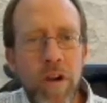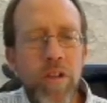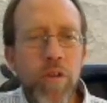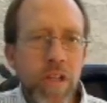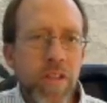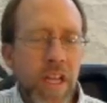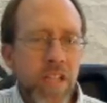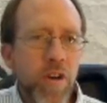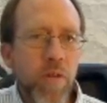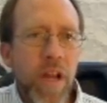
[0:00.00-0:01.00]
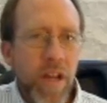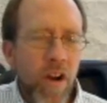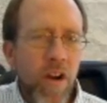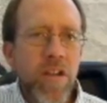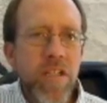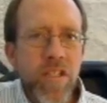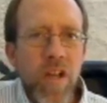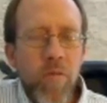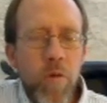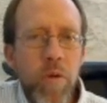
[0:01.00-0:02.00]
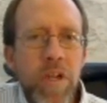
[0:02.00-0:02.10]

you can then turn around and harden the software.